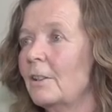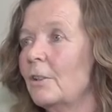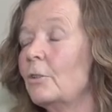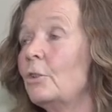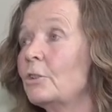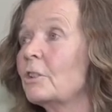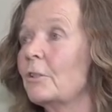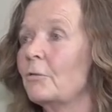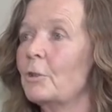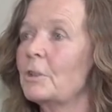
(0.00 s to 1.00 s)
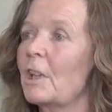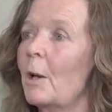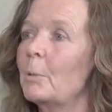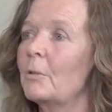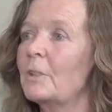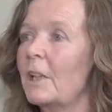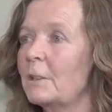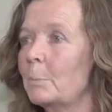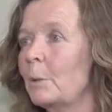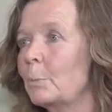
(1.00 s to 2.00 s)
usually the first couple of
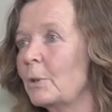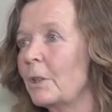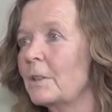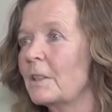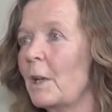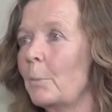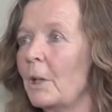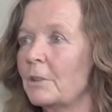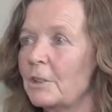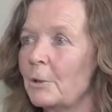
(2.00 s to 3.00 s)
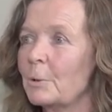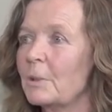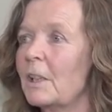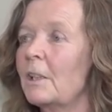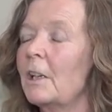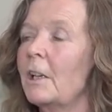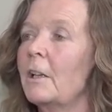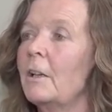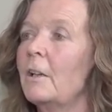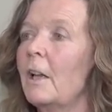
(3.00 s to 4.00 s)
days people don't say much, they're all settling
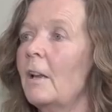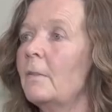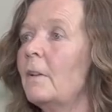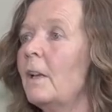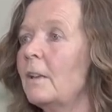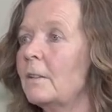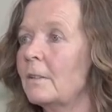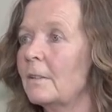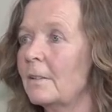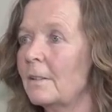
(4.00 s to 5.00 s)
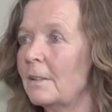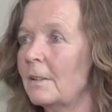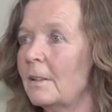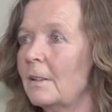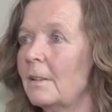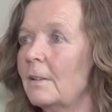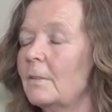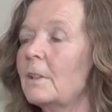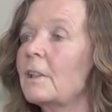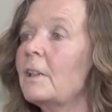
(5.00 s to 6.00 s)
in, and then
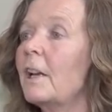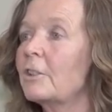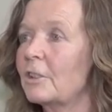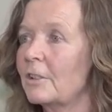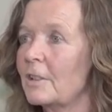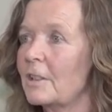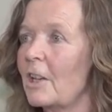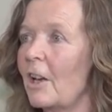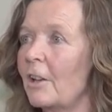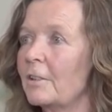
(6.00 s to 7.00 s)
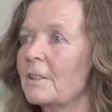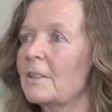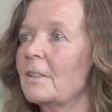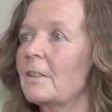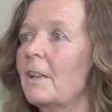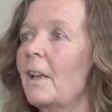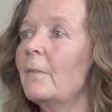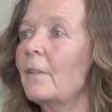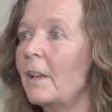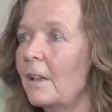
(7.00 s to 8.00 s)
the connection starts,
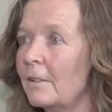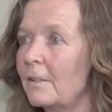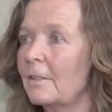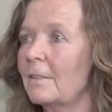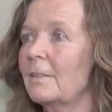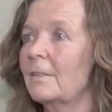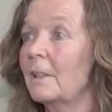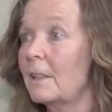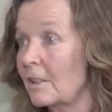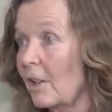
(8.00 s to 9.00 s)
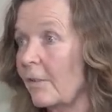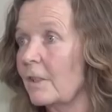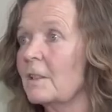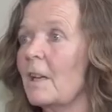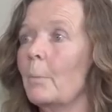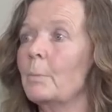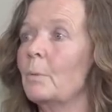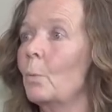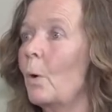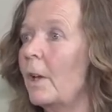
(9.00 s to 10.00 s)
and then things like this
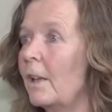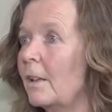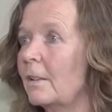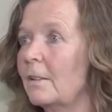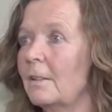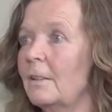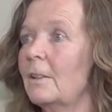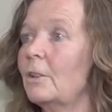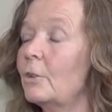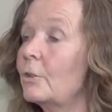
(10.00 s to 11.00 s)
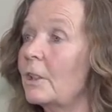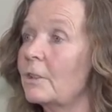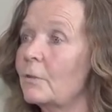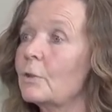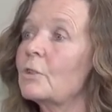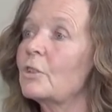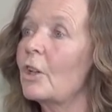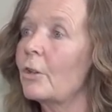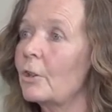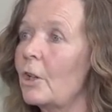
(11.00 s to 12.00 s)
happen where you just feel
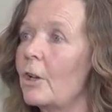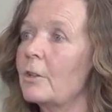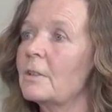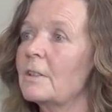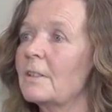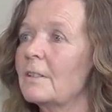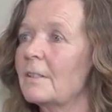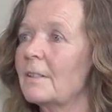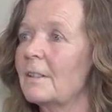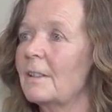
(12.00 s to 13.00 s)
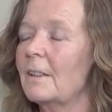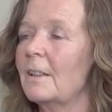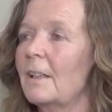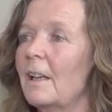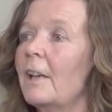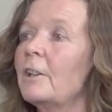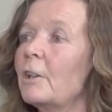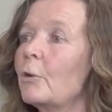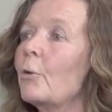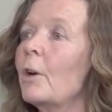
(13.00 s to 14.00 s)
so close and an
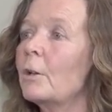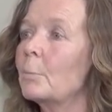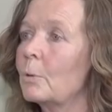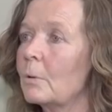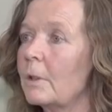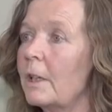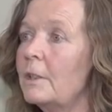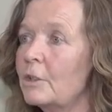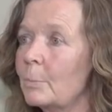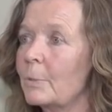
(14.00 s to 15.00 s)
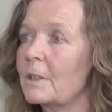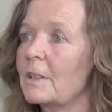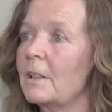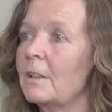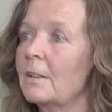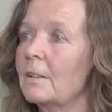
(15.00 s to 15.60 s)
incredible intimacy